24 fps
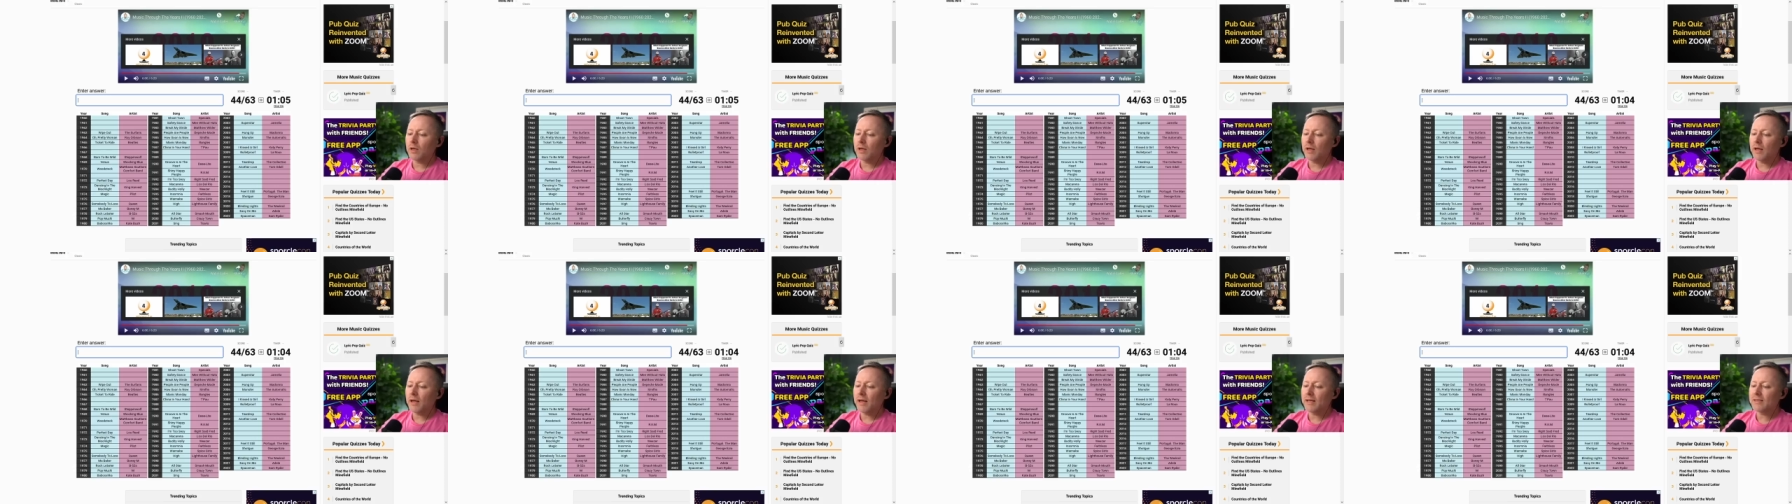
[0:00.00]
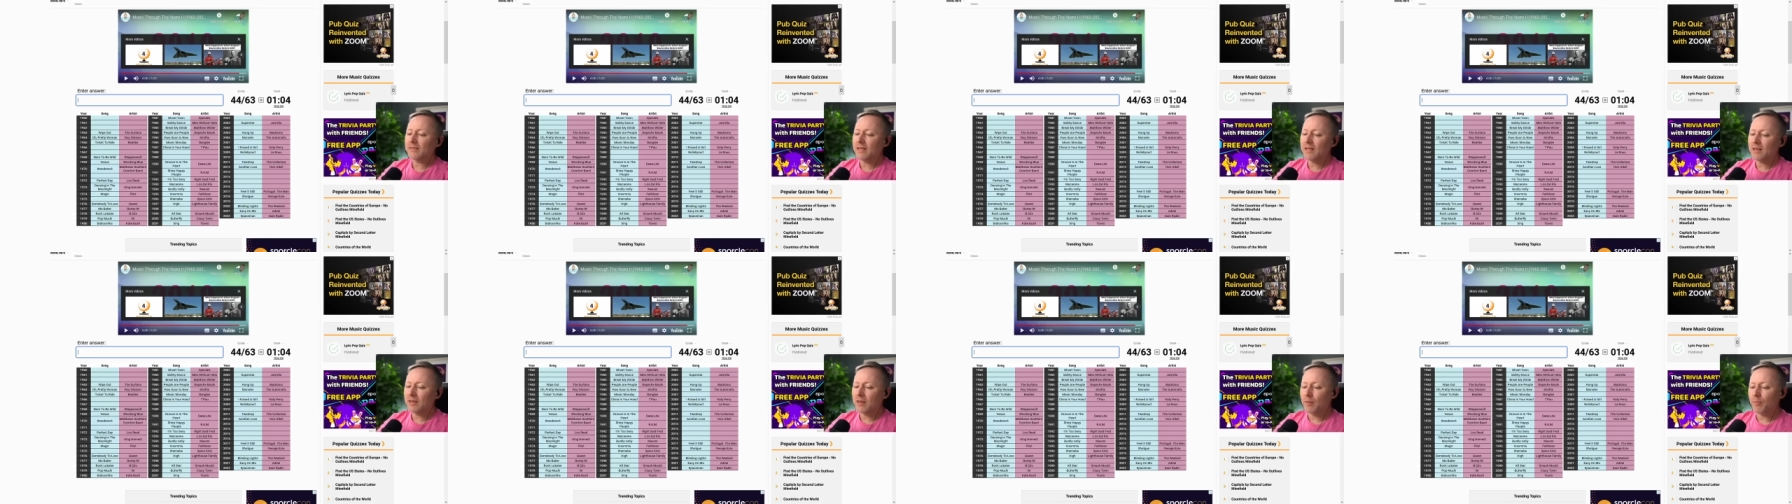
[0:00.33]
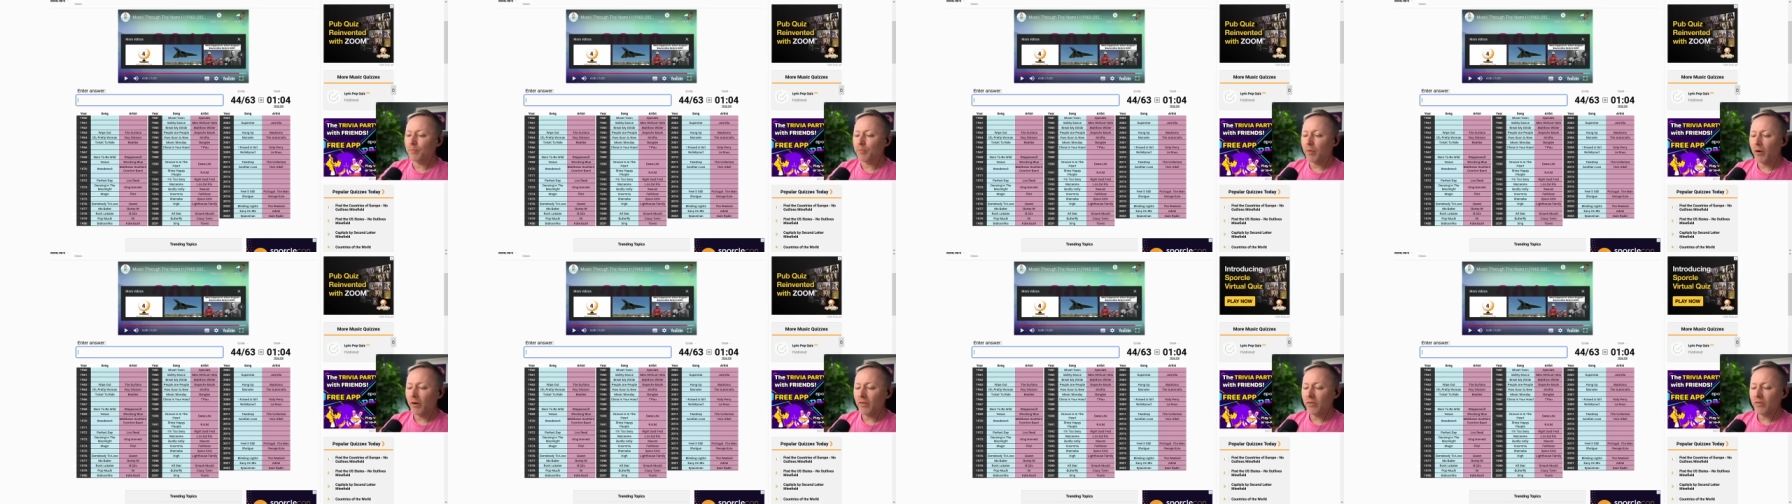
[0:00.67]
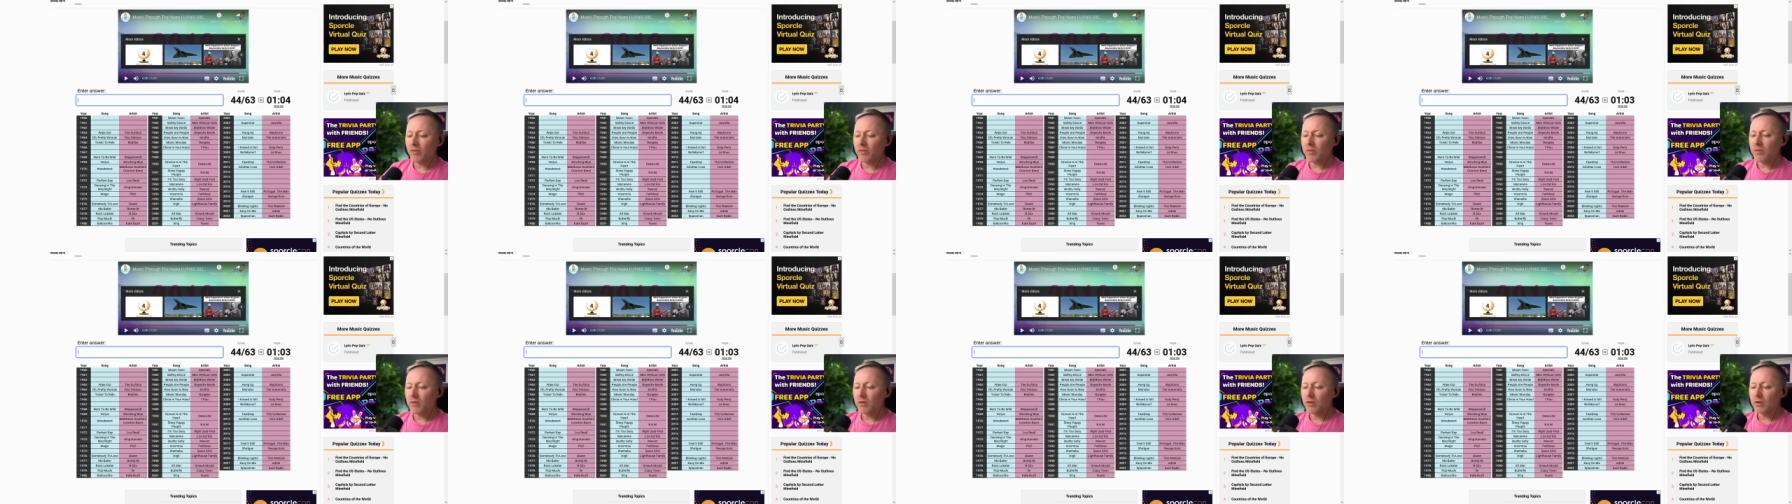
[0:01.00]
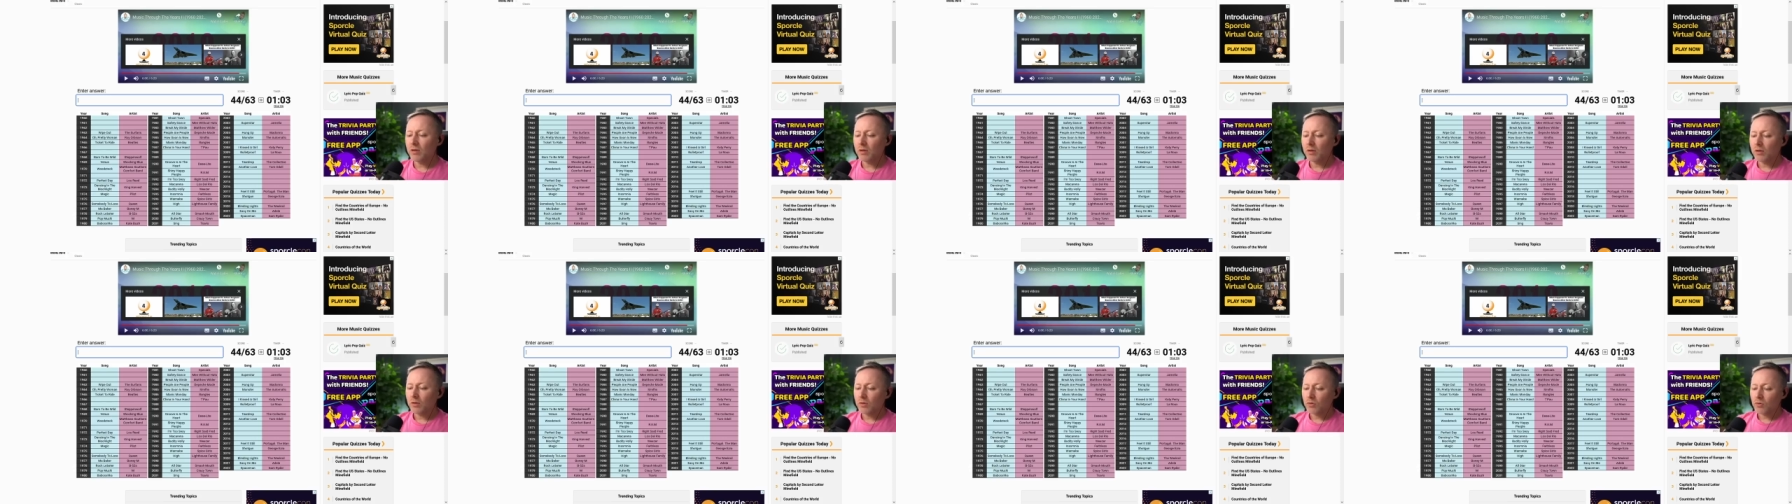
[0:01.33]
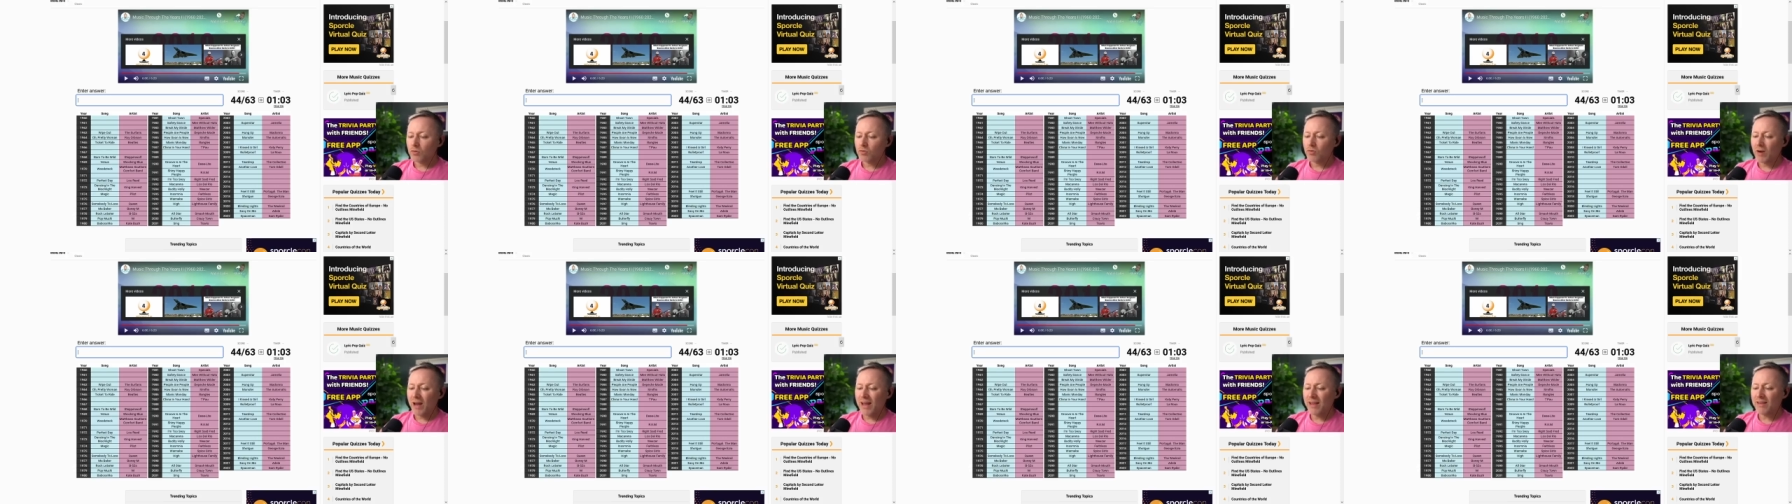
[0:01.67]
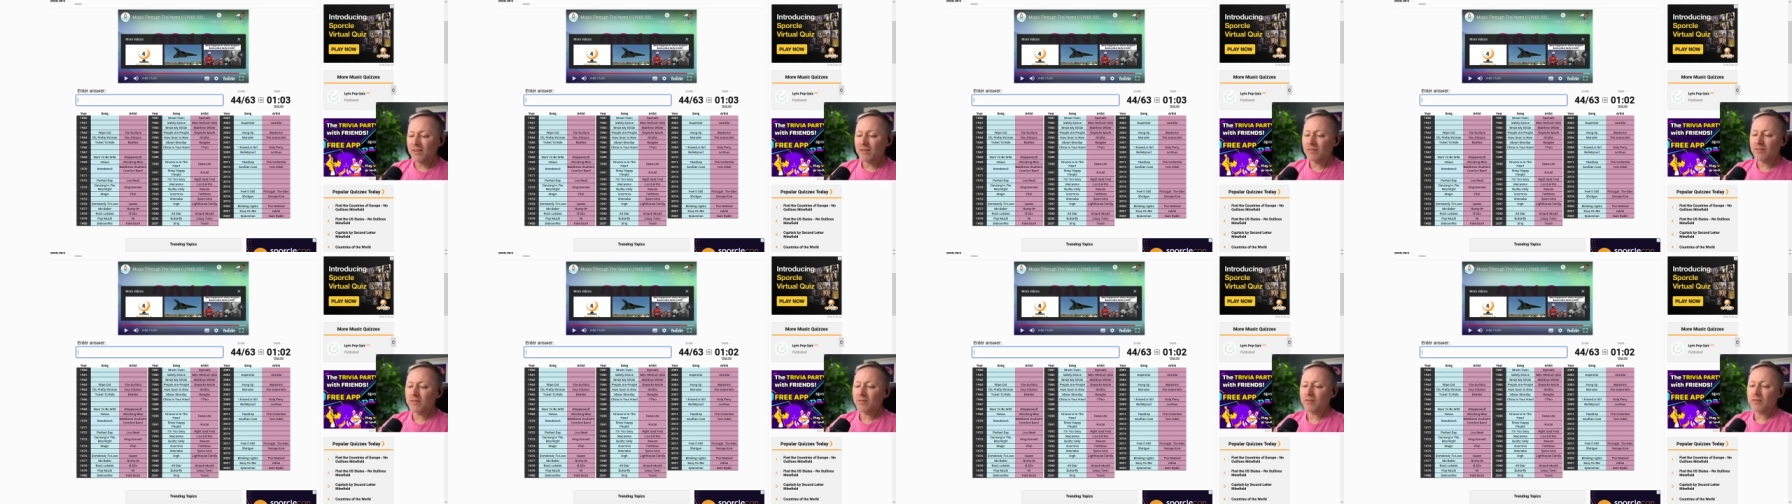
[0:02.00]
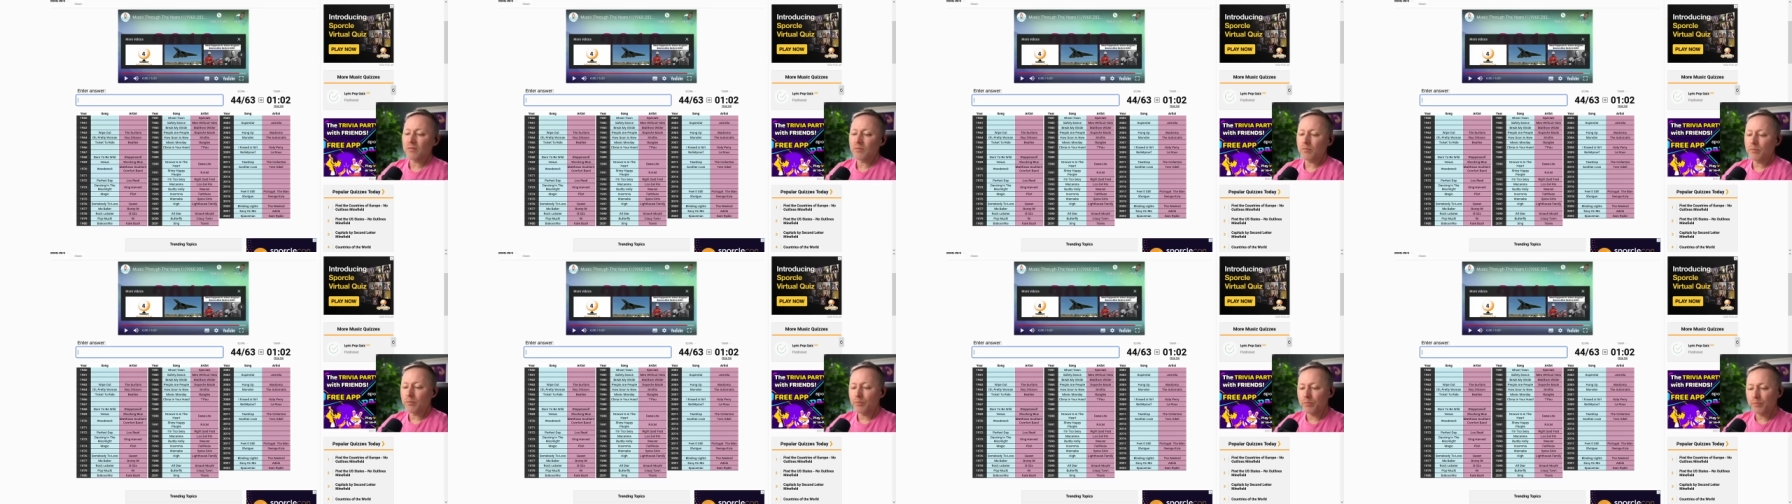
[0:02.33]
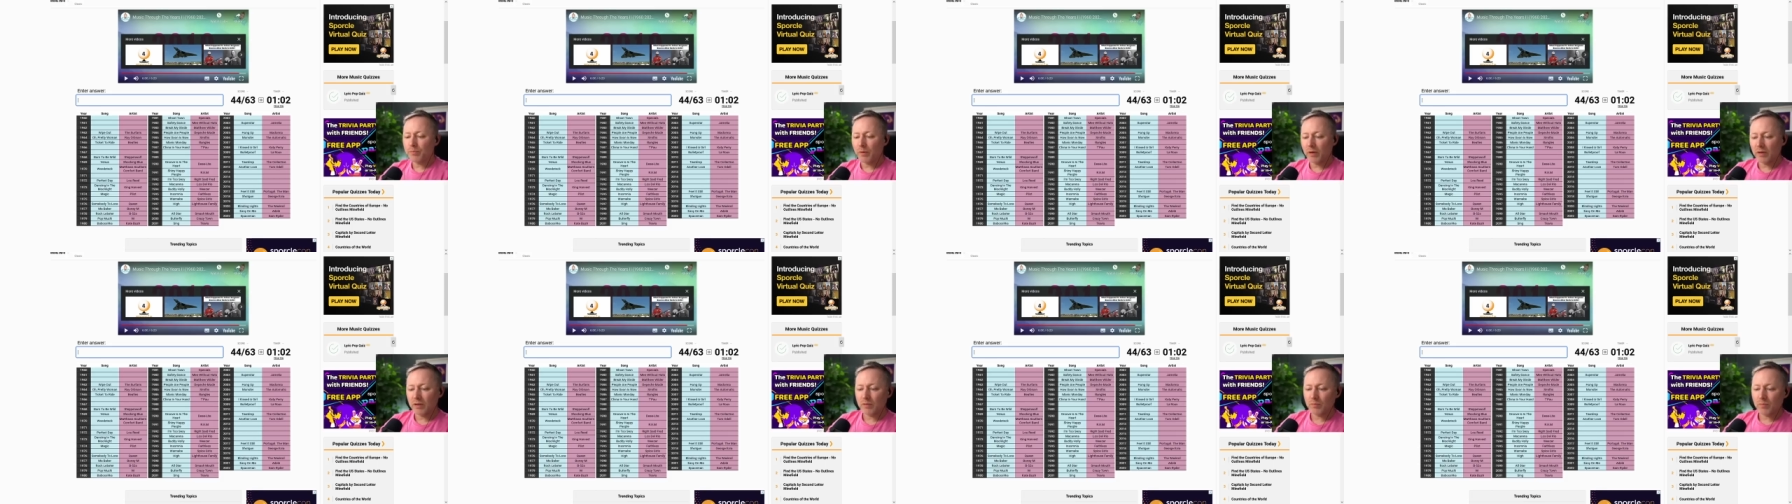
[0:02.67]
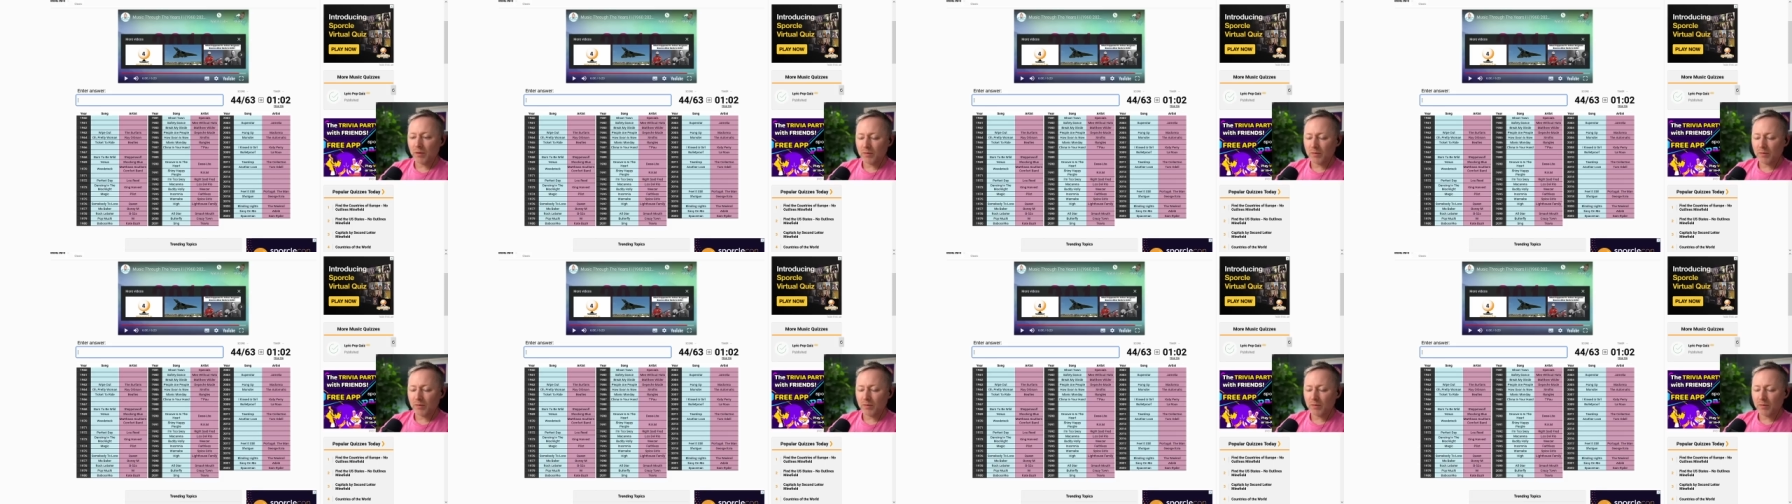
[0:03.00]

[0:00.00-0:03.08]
Is it the button? Red button?